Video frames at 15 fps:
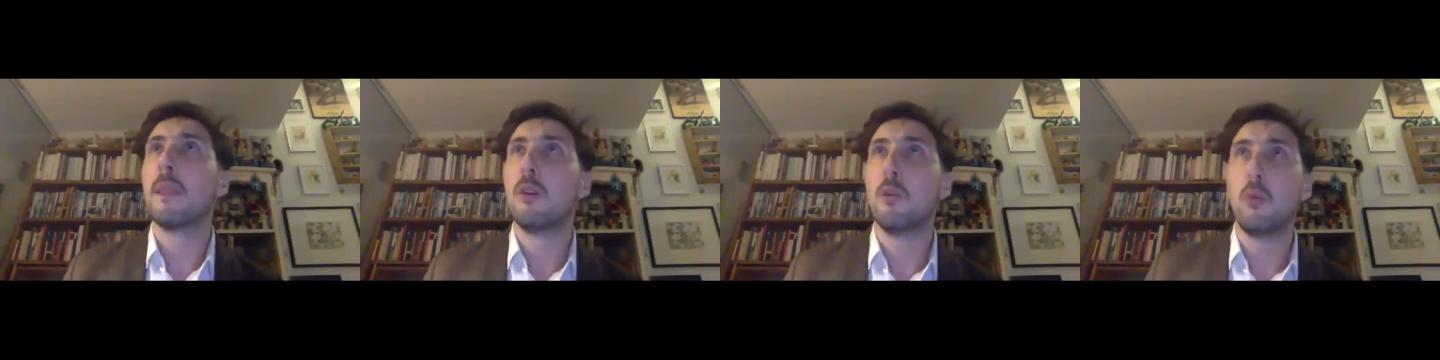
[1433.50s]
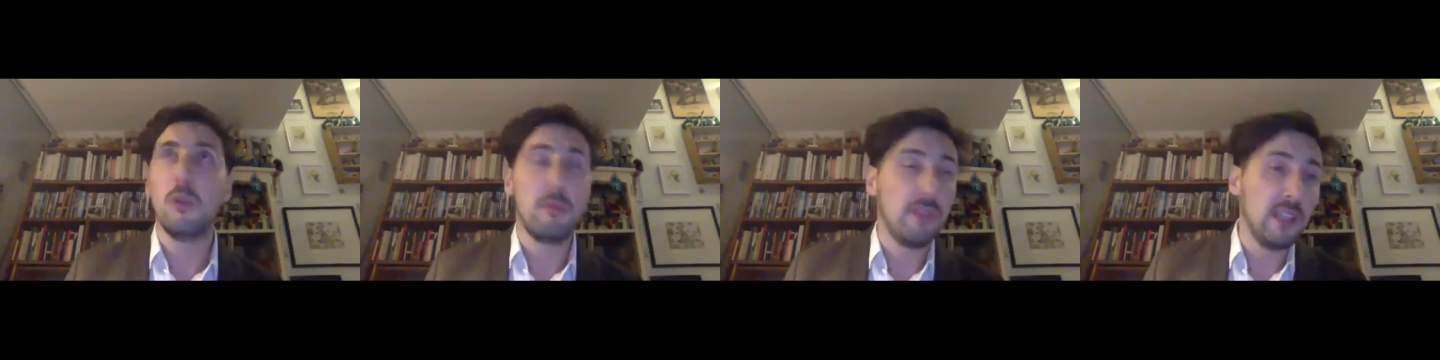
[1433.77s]

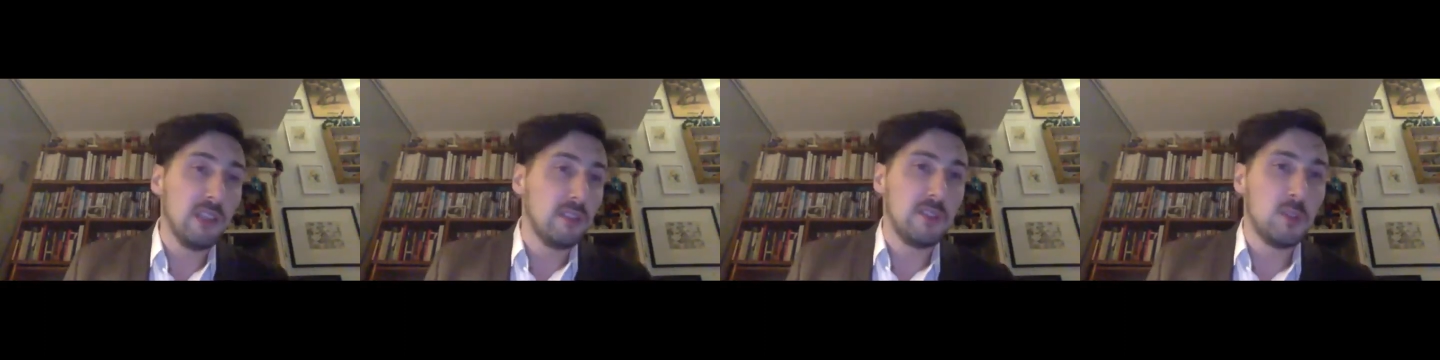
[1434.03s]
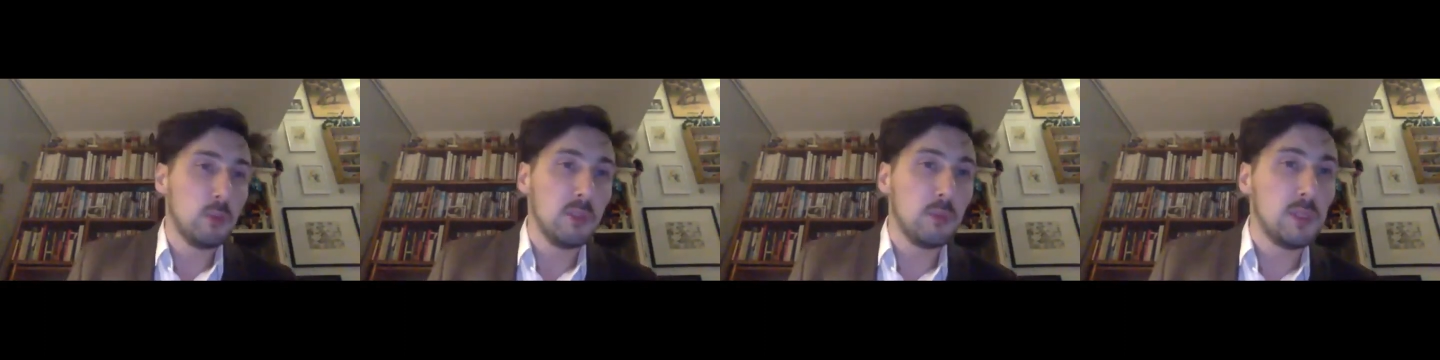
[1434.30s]
we feel
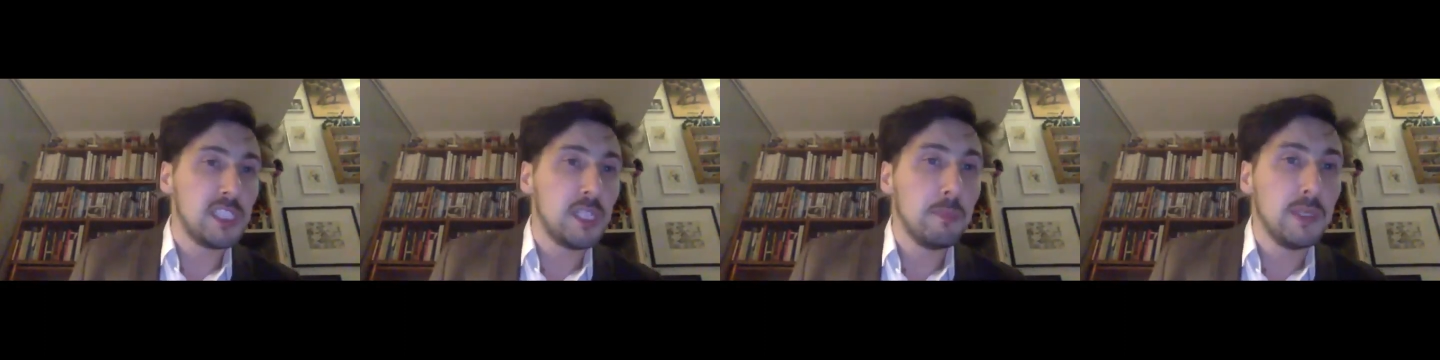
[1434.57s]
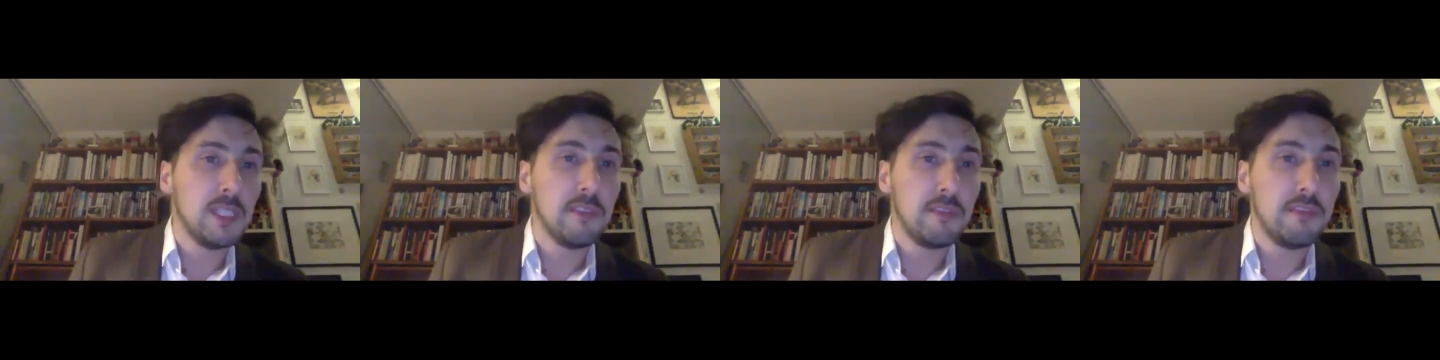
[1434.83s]
we, we
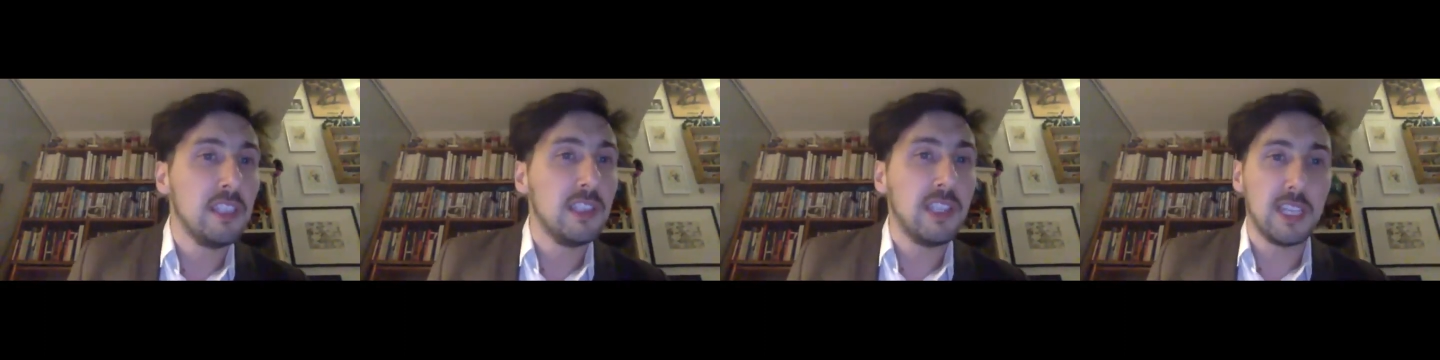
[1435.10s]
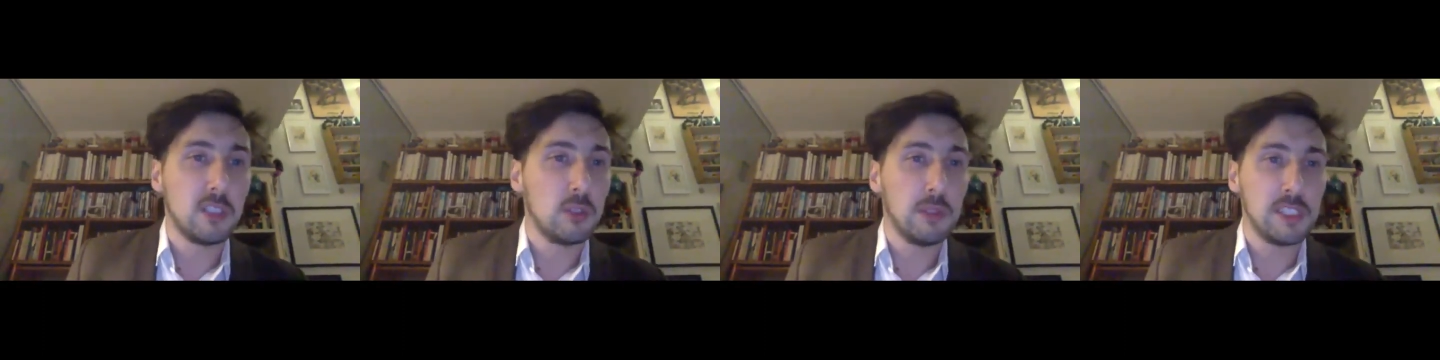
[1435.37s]
simply feel
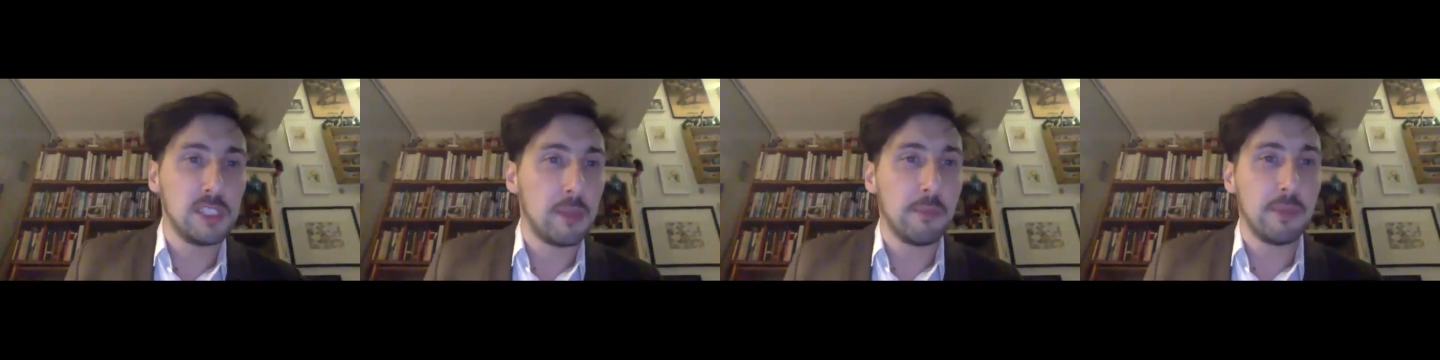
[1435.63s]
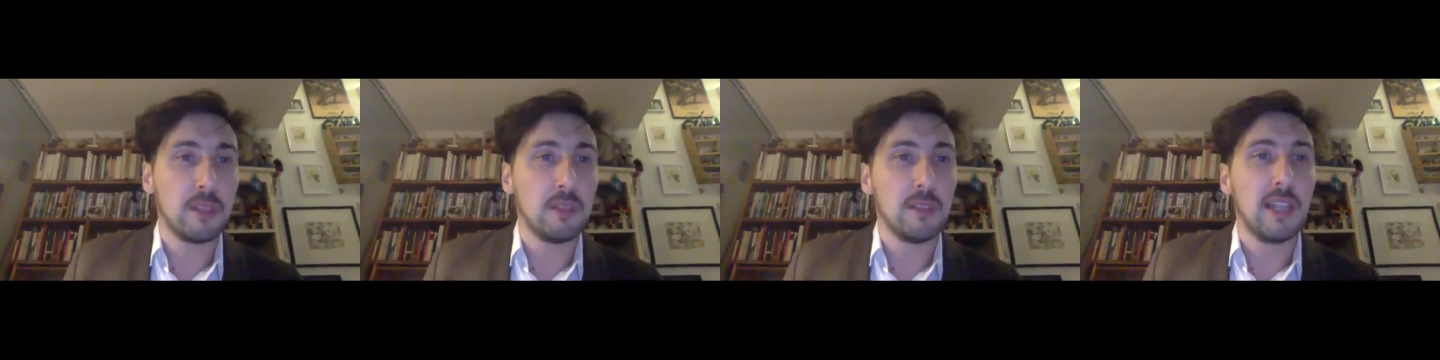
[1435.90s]
like doing
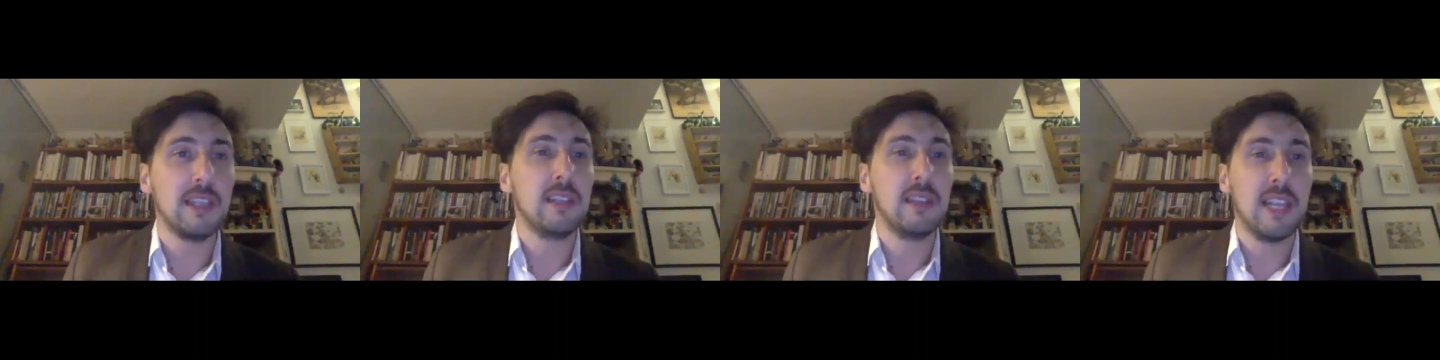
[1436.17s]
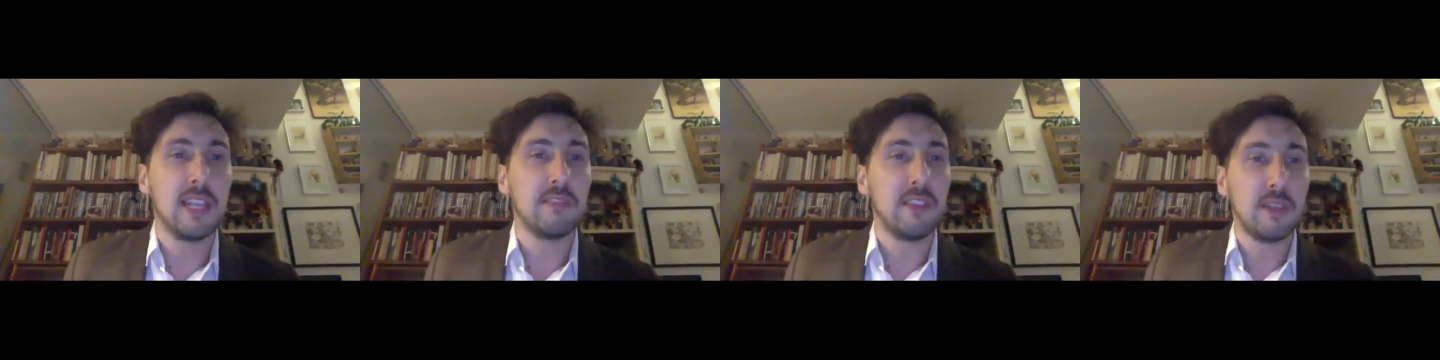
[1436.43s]
something and
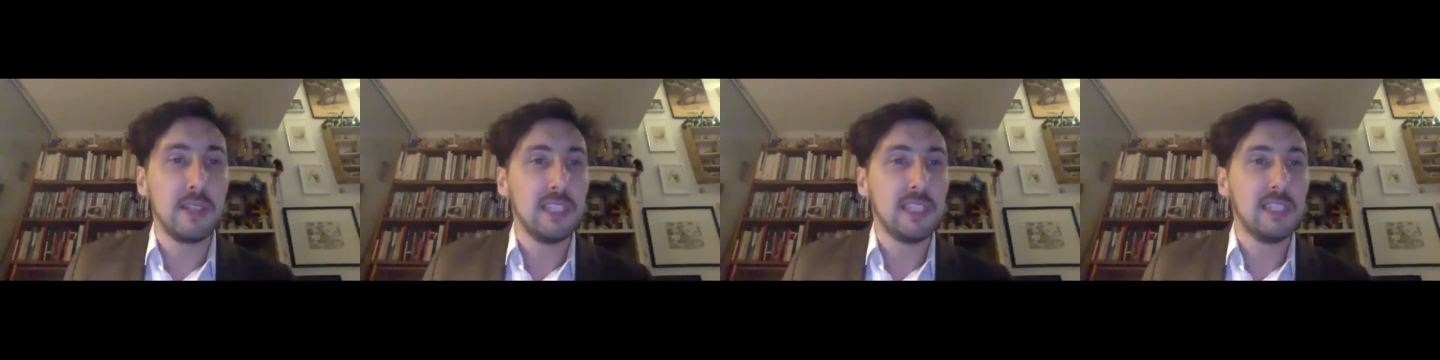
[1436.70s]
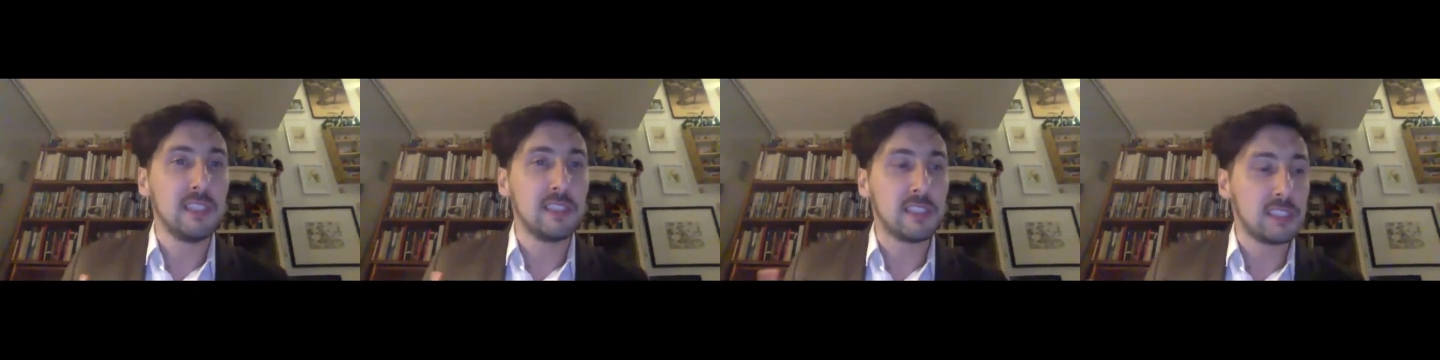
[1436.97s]
like very
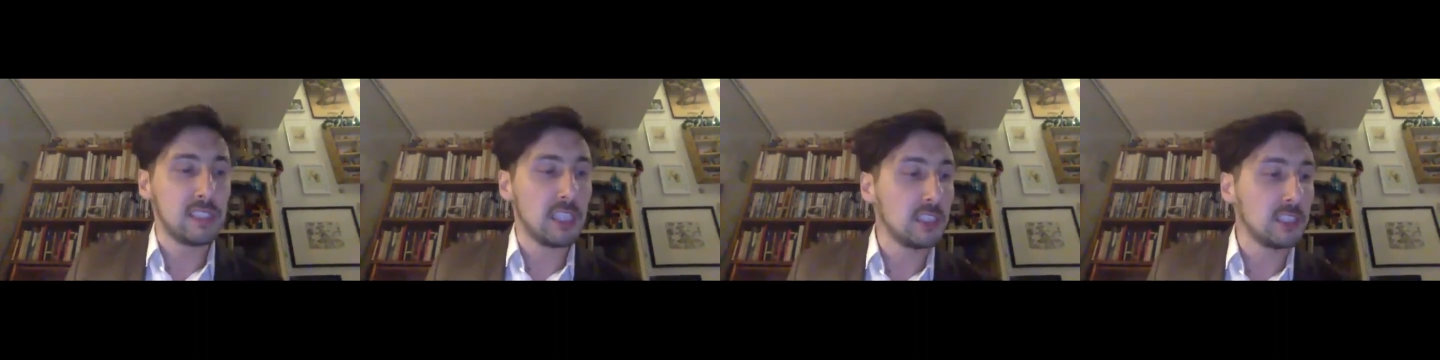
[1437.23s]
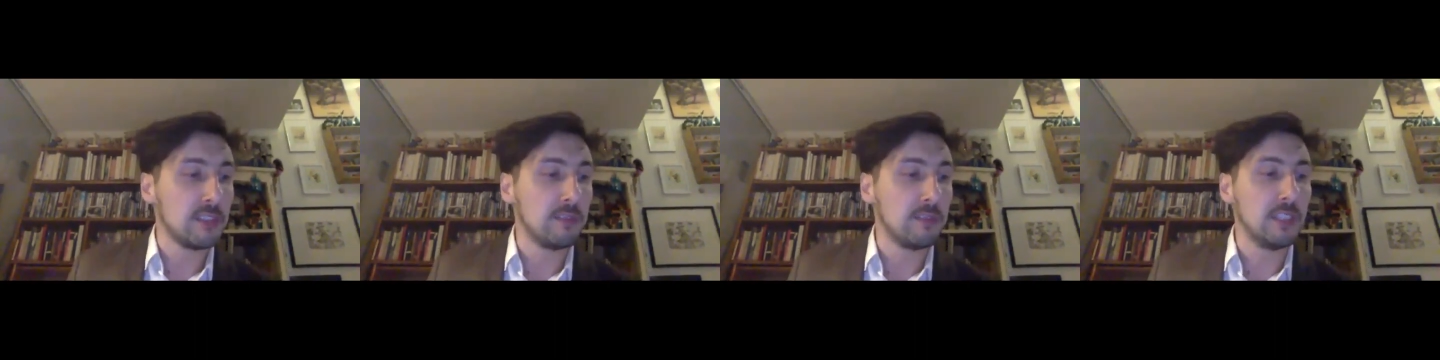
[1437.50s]

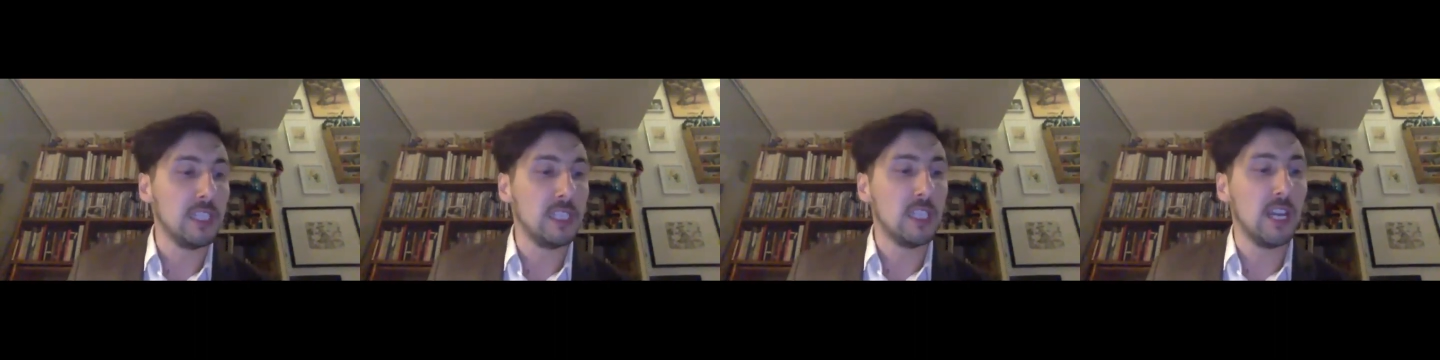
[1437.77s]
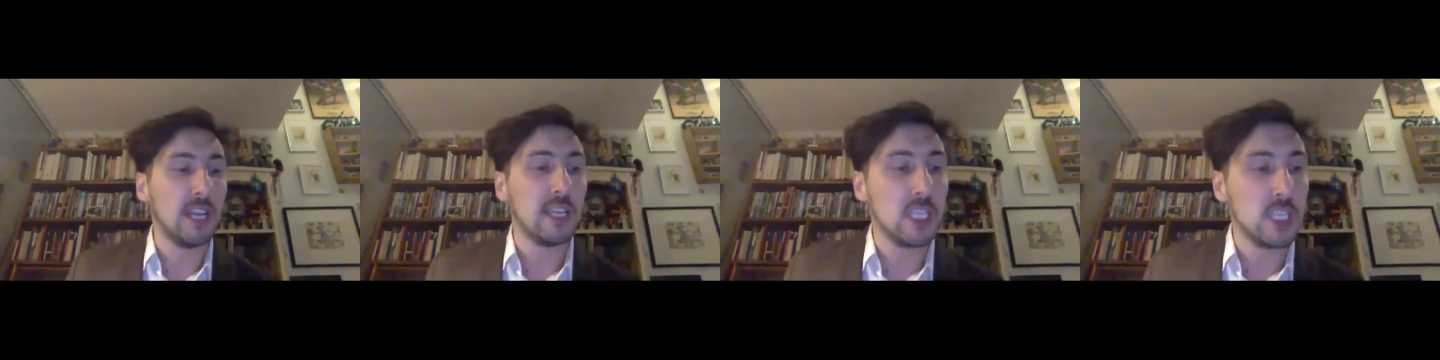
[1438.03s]
instinctively
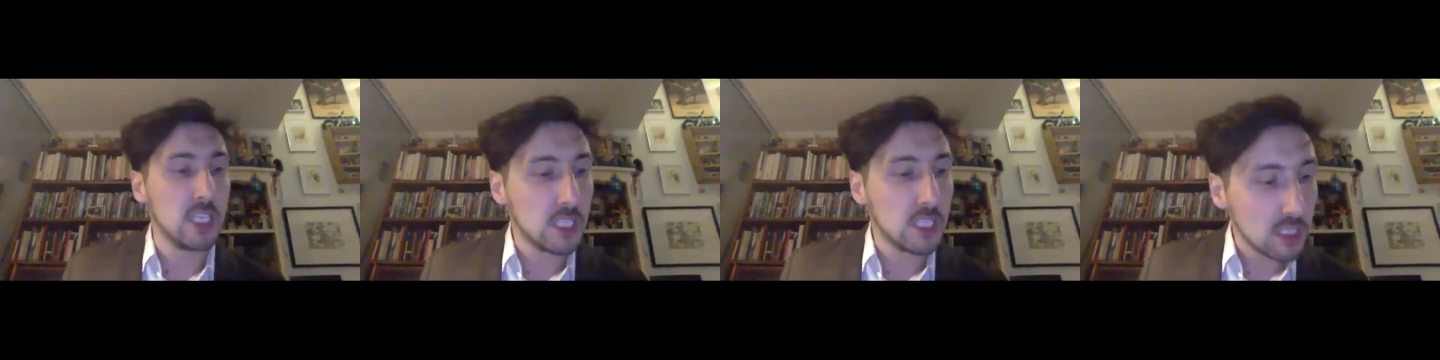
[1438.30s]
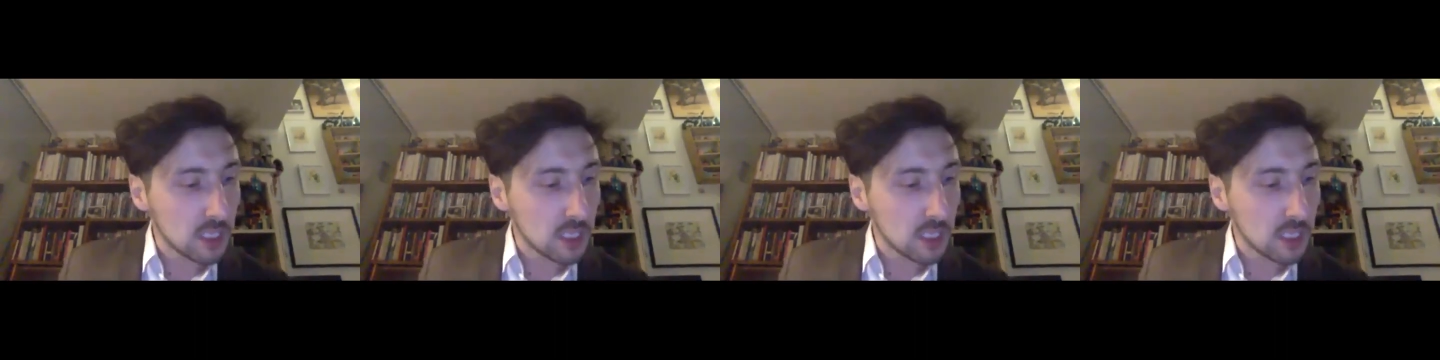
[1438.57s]
and